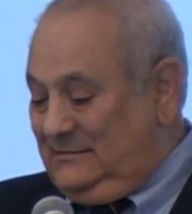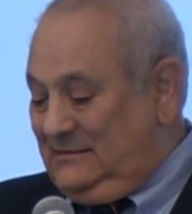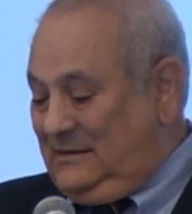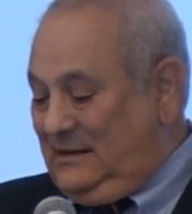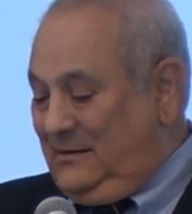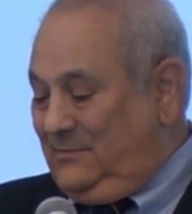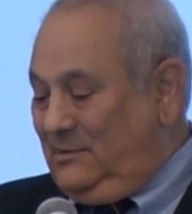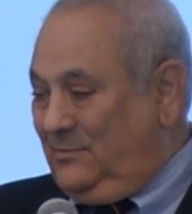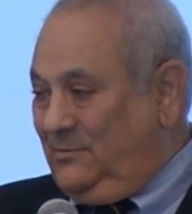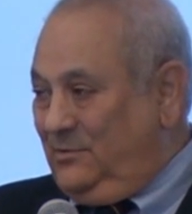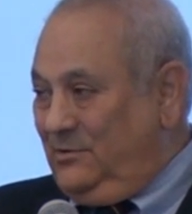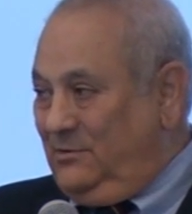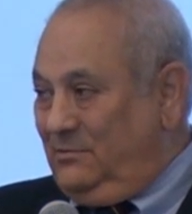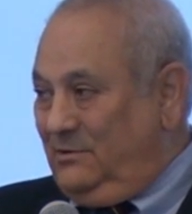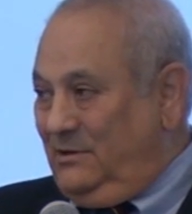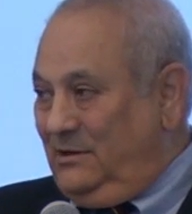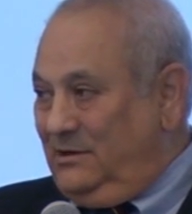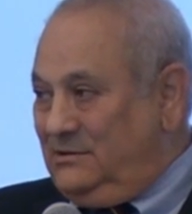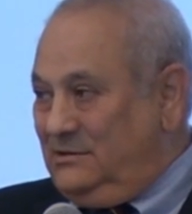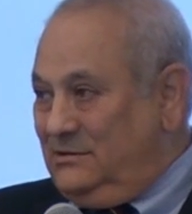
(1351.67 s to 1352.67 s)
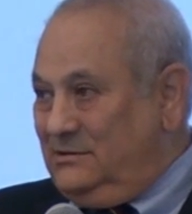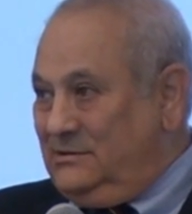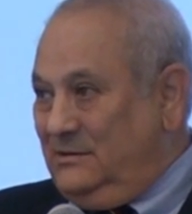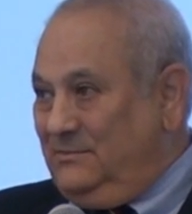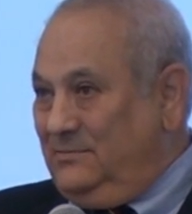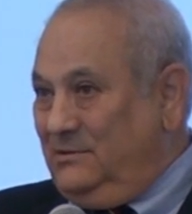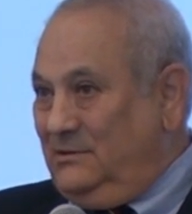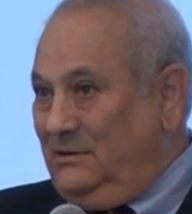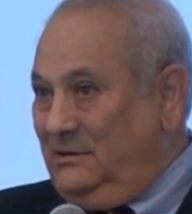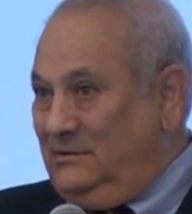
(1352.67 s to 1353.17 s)
came up with a
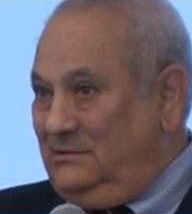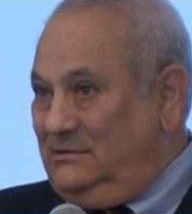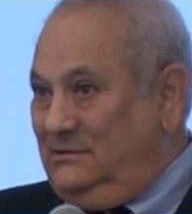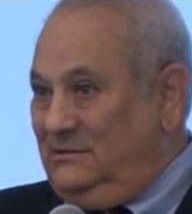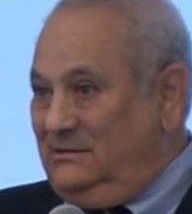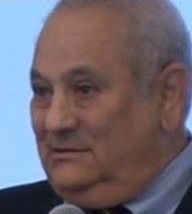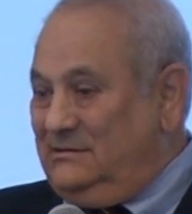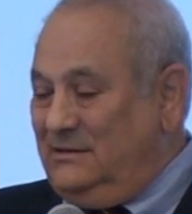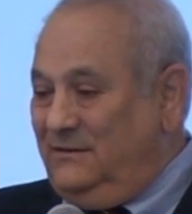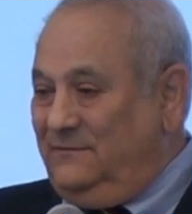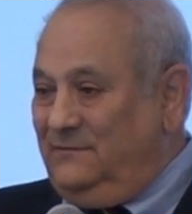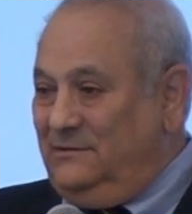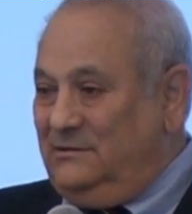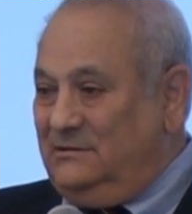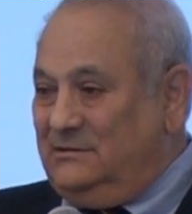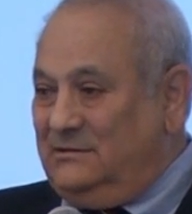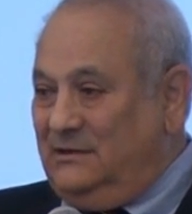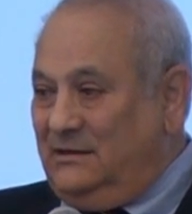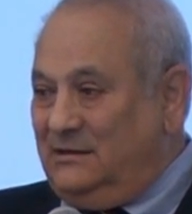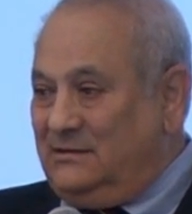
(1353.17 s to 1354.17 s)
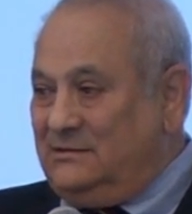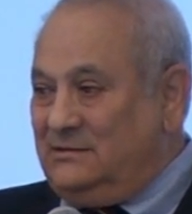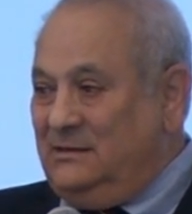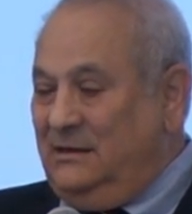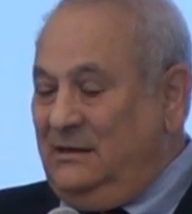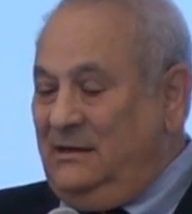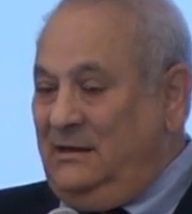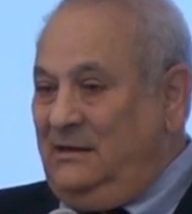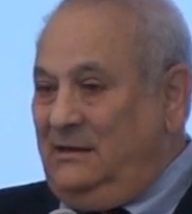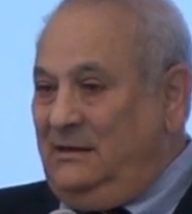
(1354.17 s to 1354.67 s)
relationship in 1976,
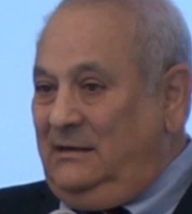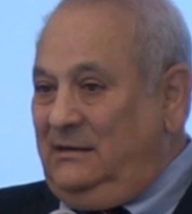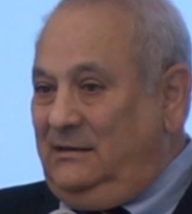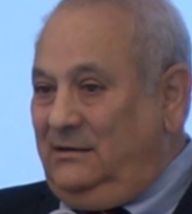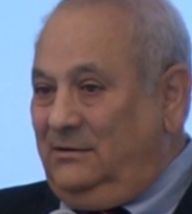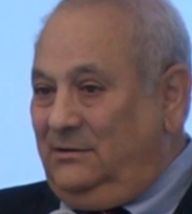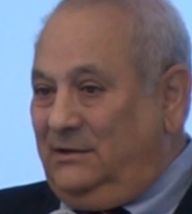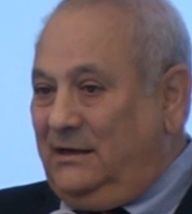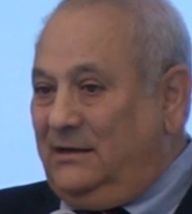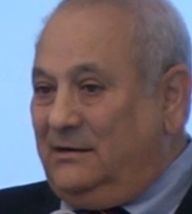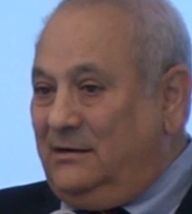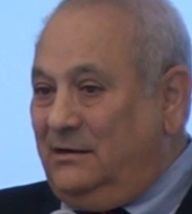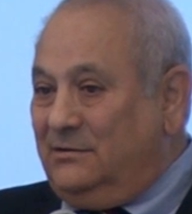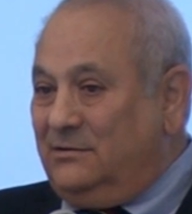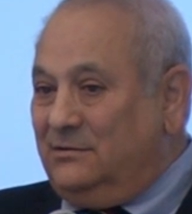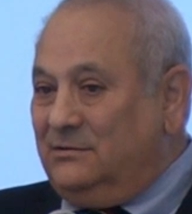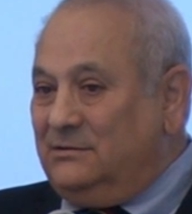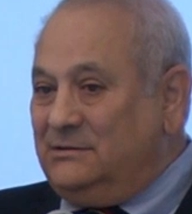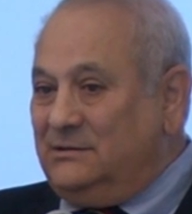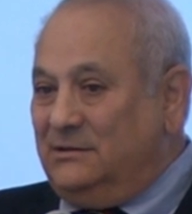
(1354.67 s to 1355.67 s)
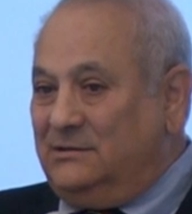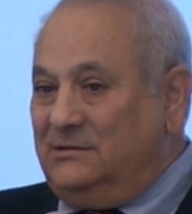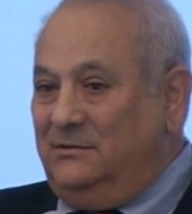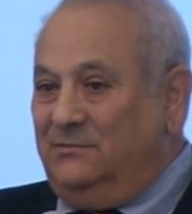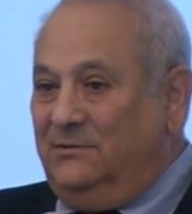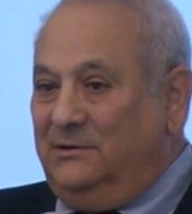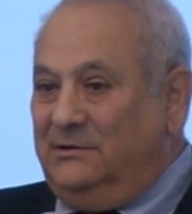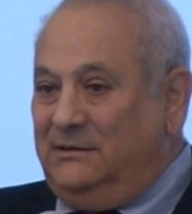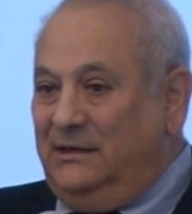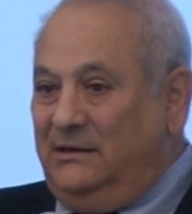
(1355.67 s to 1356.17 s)
he only had
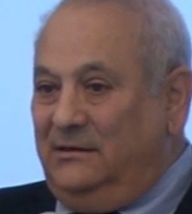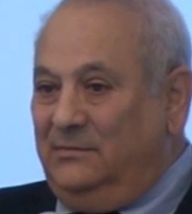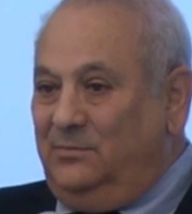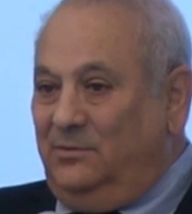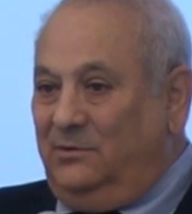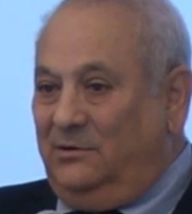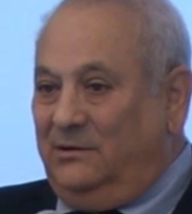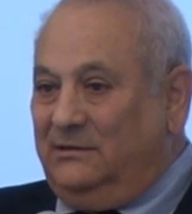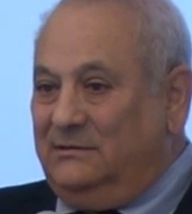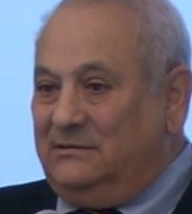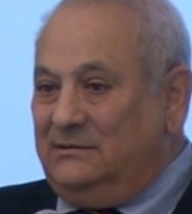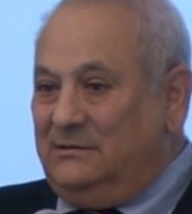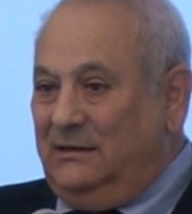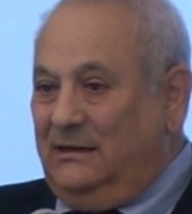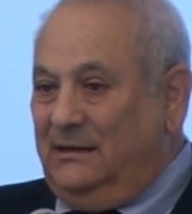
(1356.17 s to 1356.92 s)
161 data points.